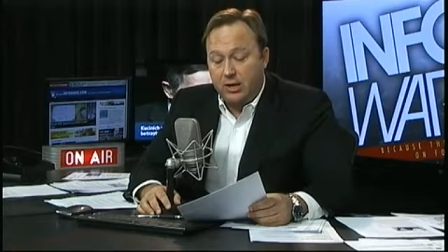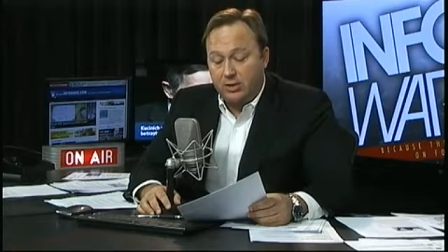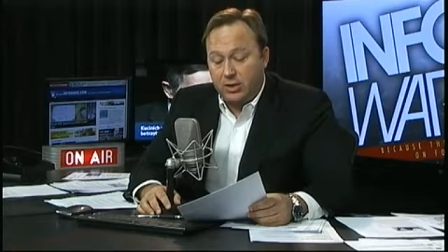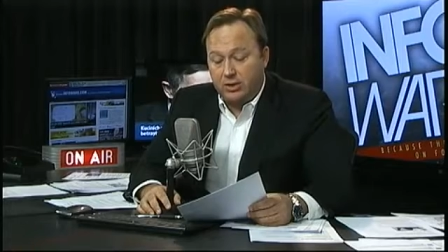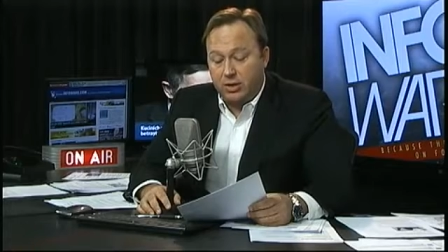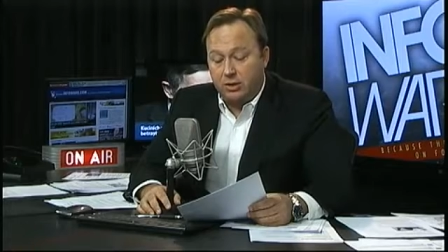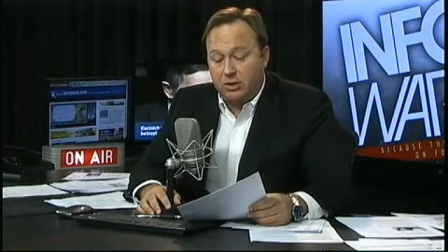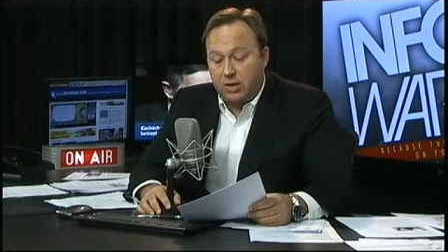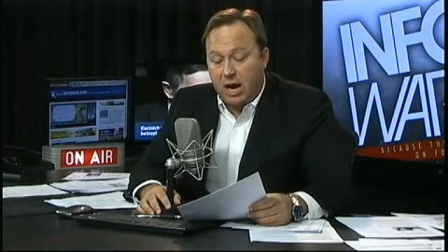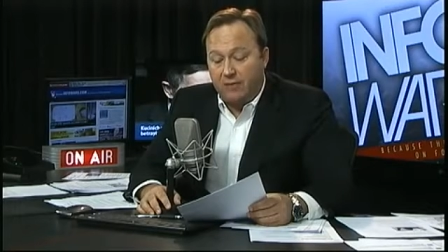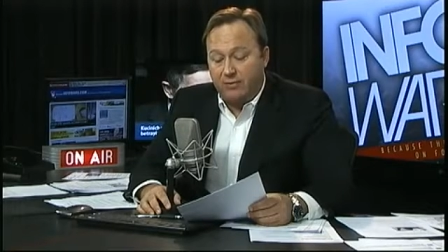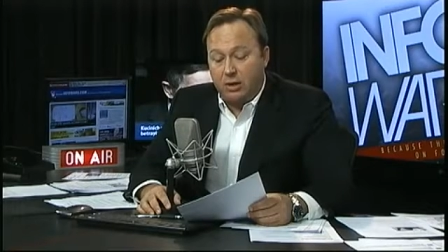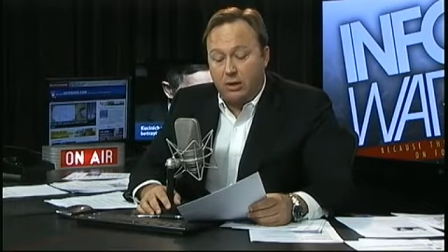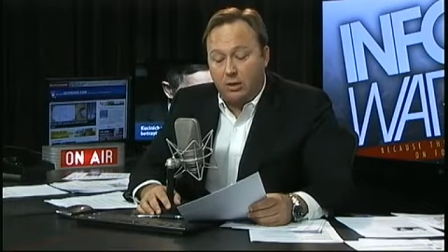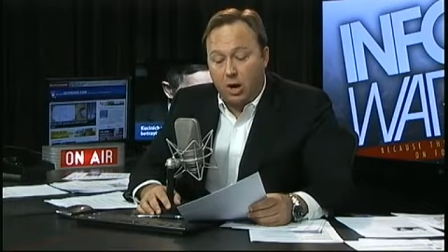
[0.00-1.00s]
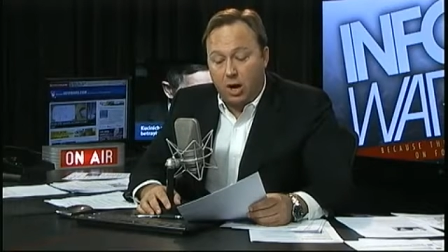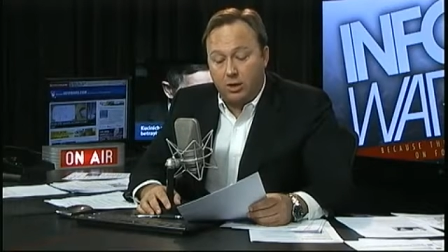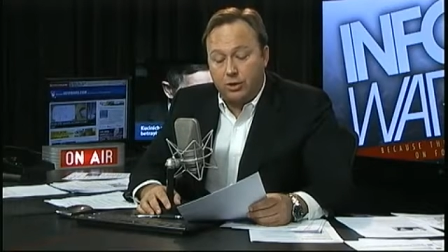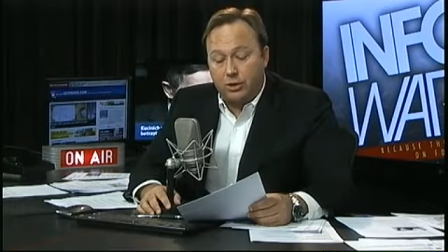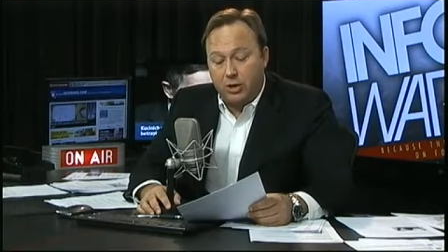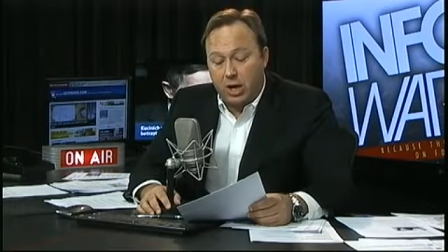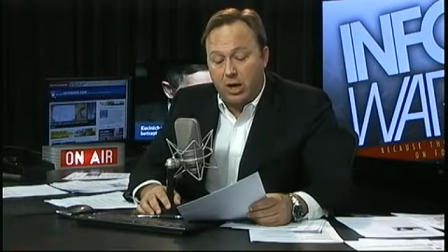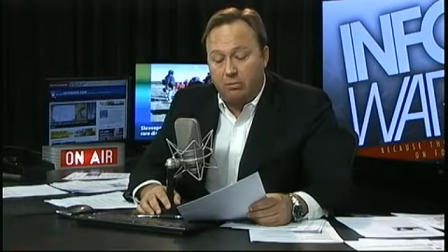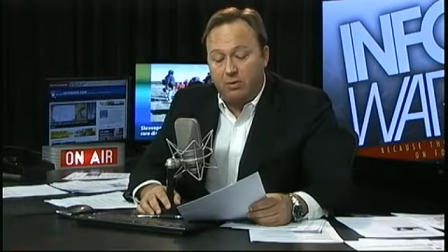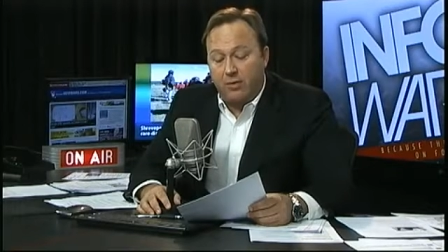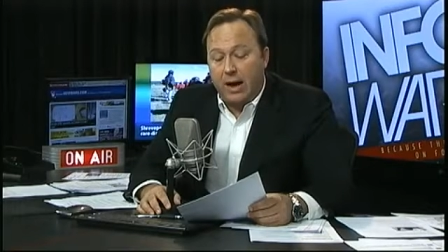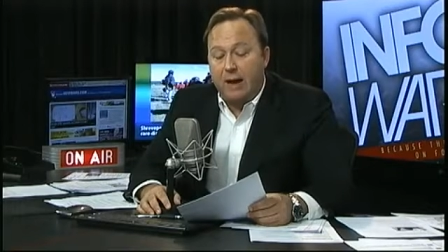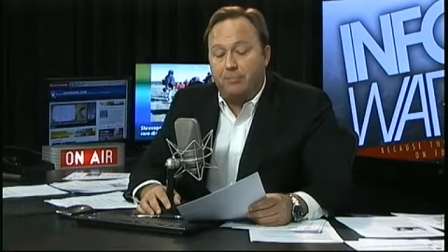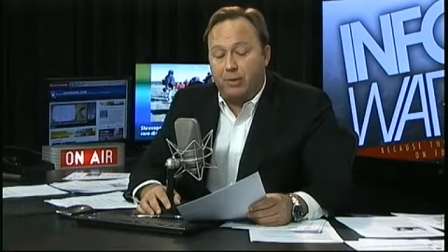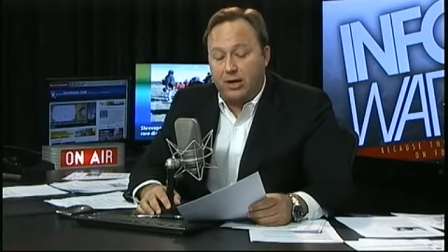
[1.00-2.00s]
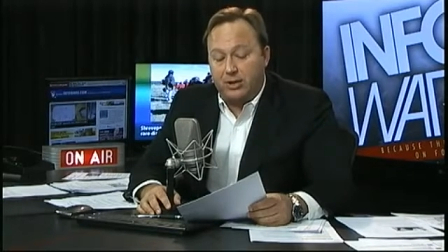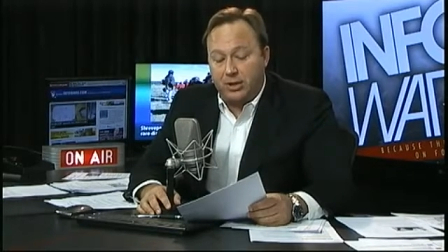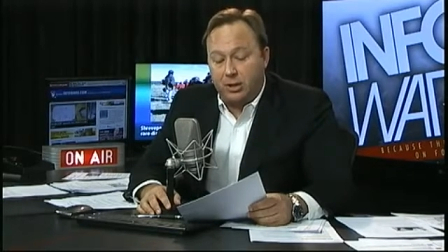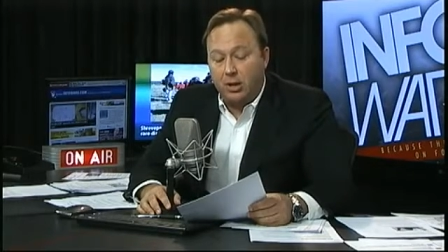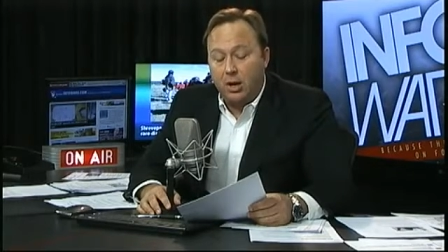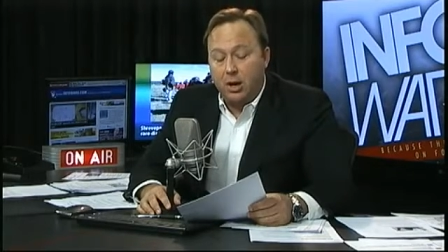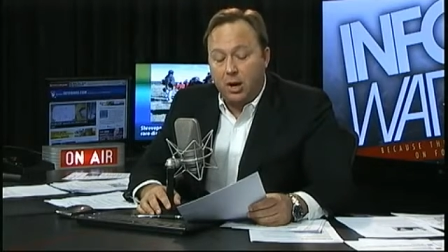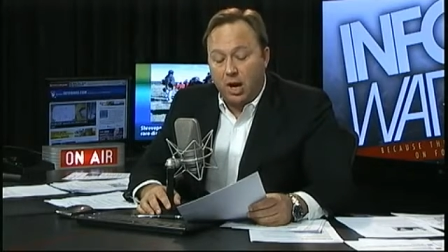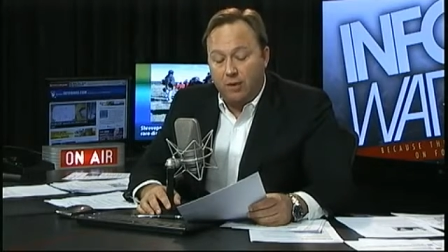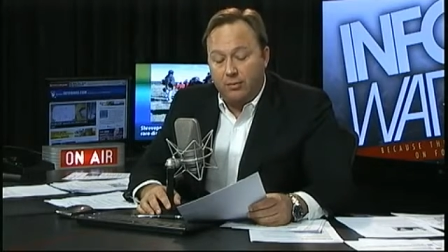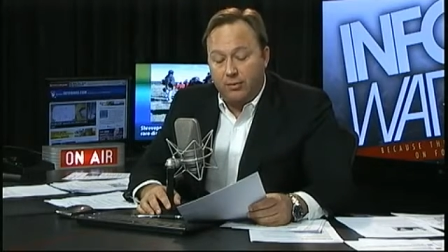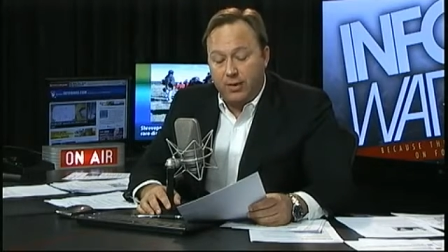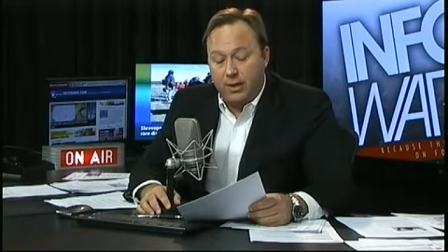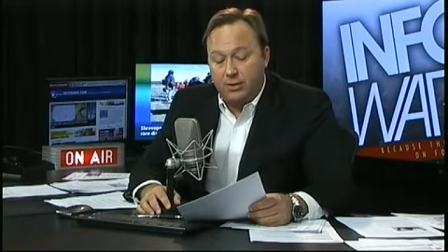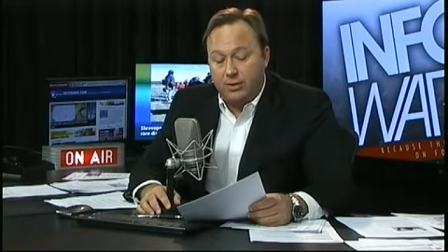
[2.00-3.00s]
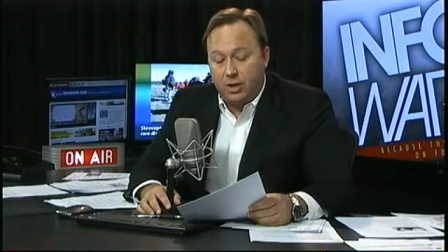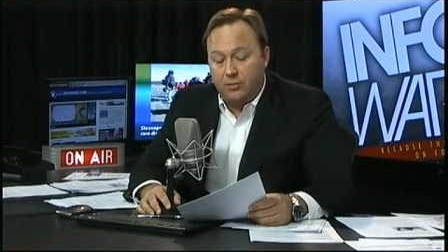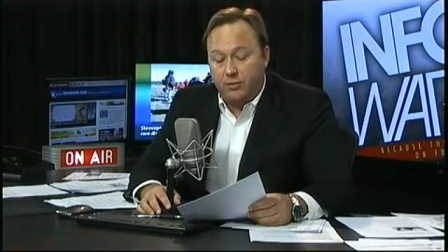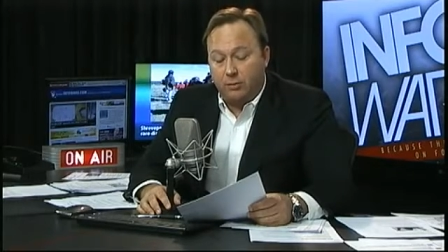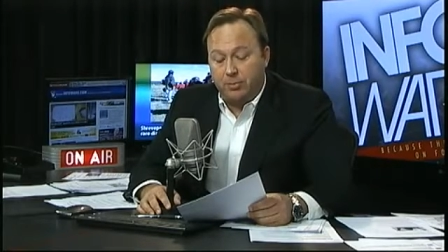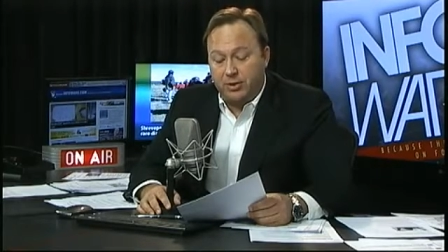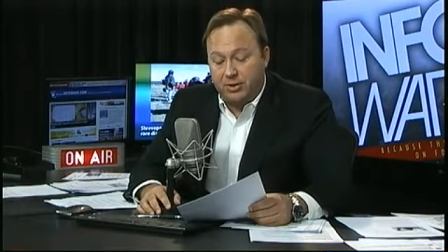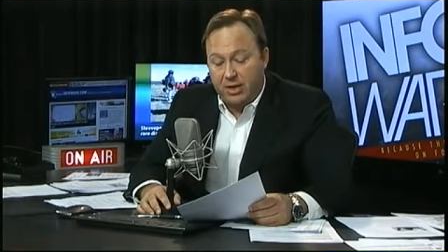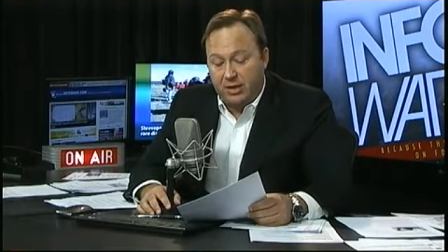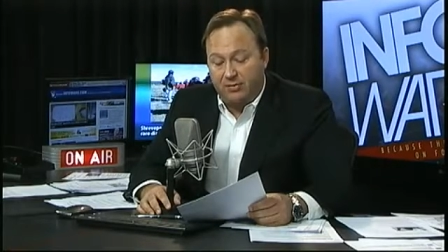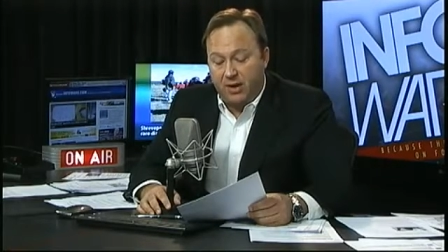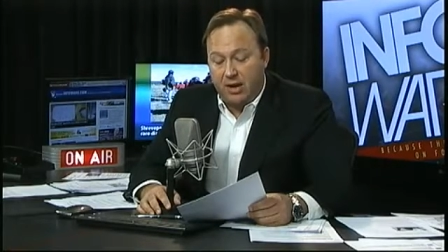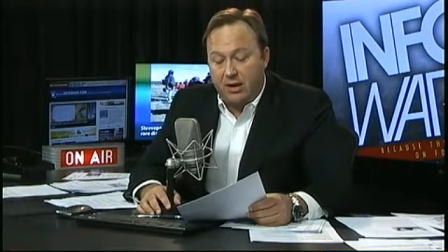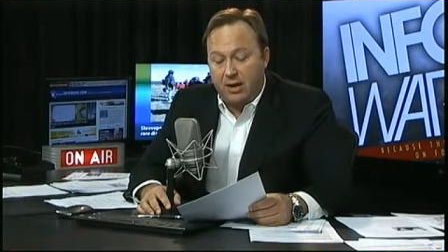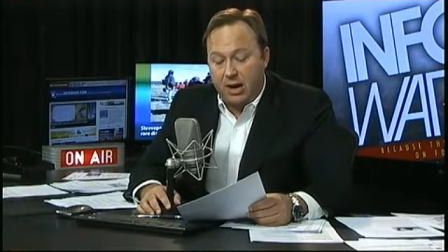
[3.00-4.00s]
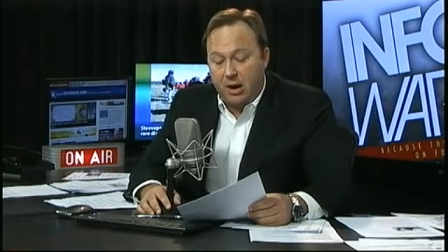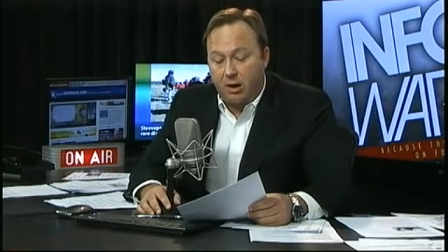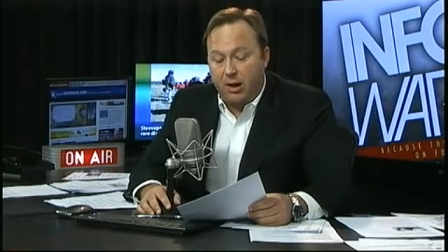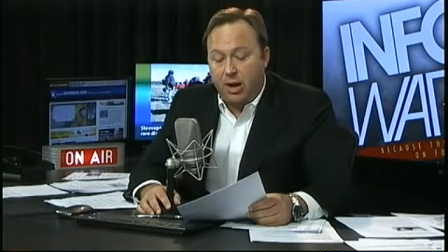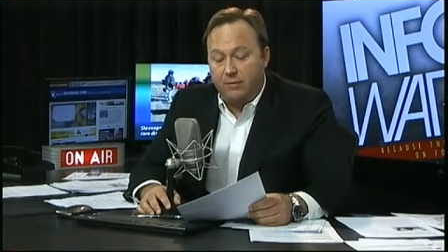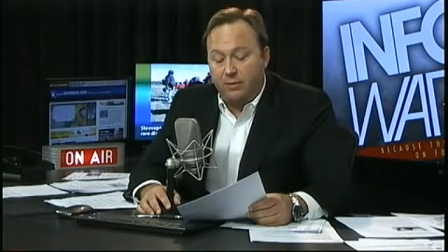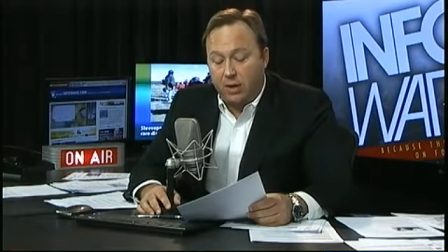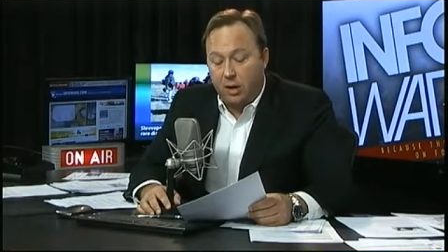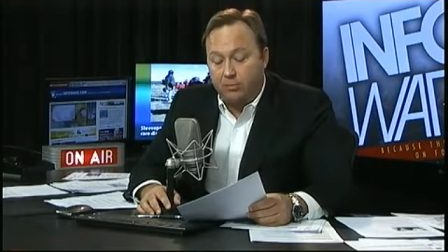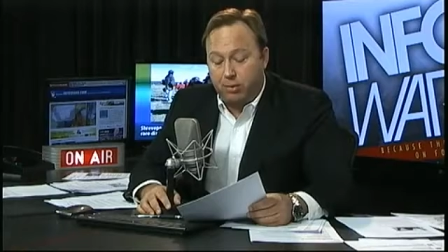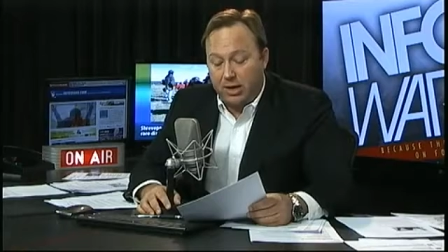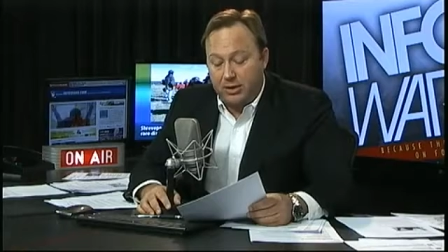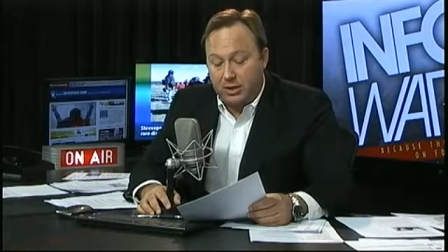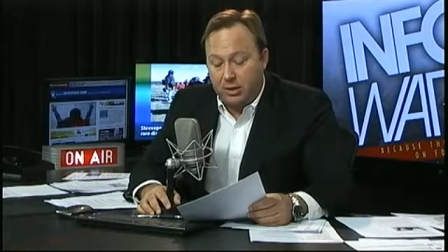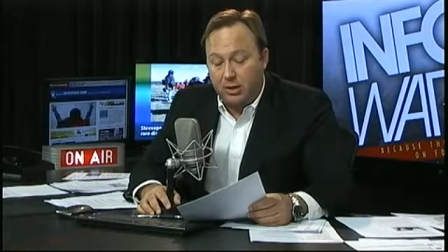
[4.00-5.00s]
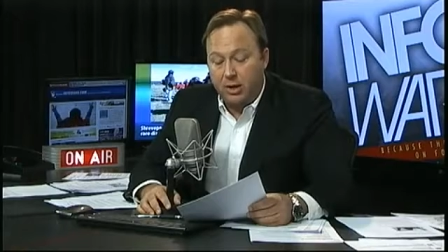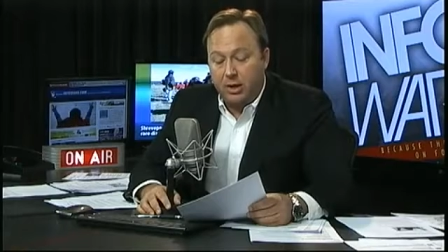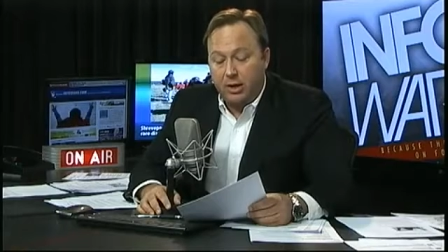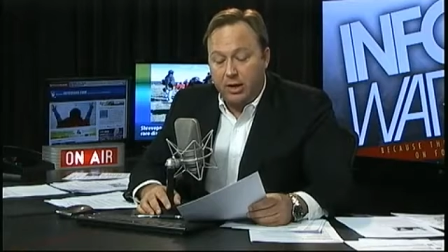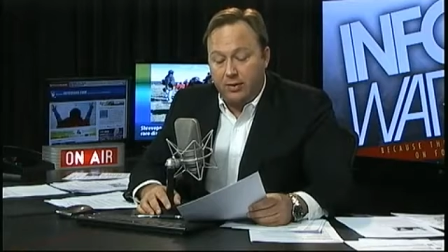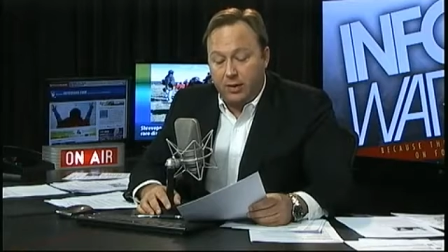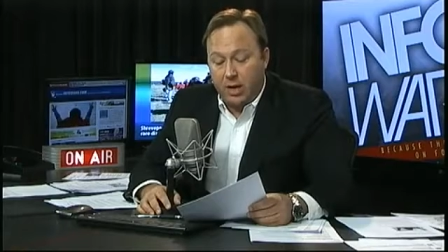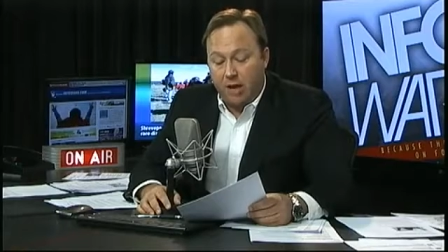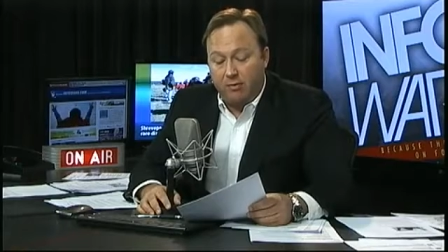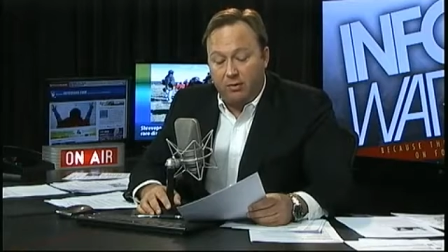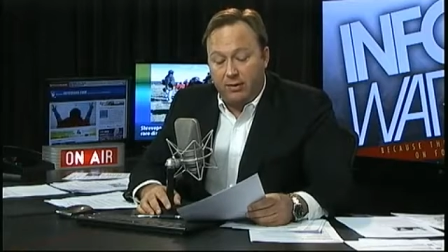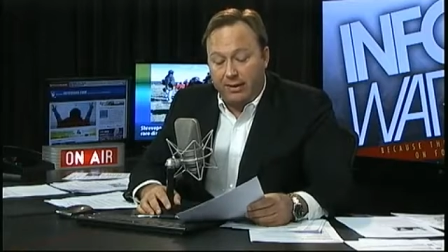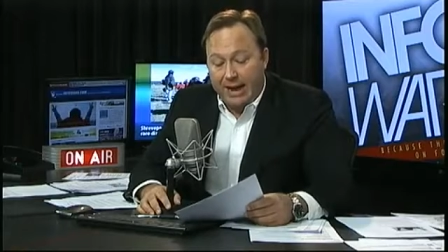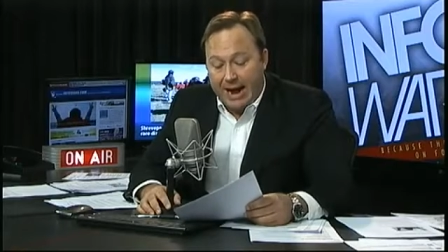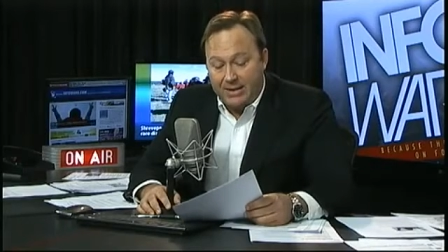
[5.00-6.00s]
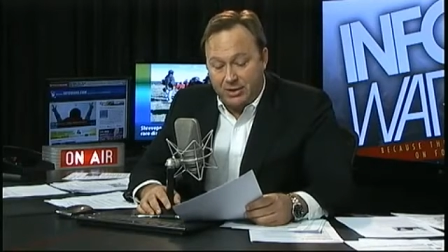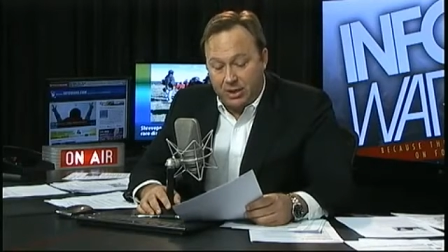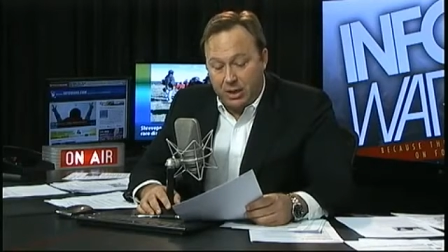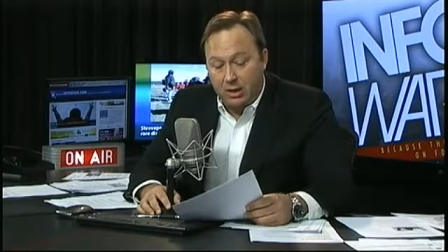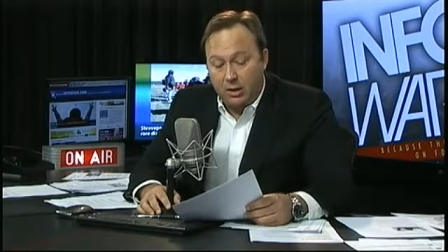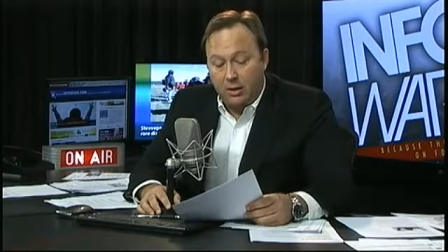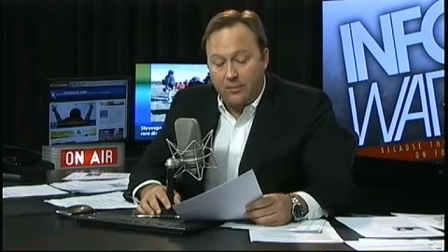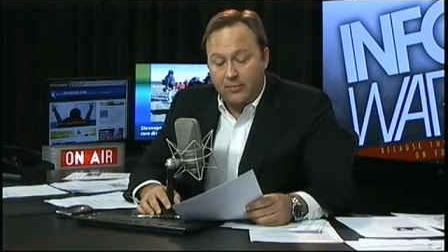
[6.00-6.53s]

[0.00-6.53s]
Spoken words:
since there is often a large dome of high pressure over the central Pacific and an area of low pressure in the Gulf of Alaska,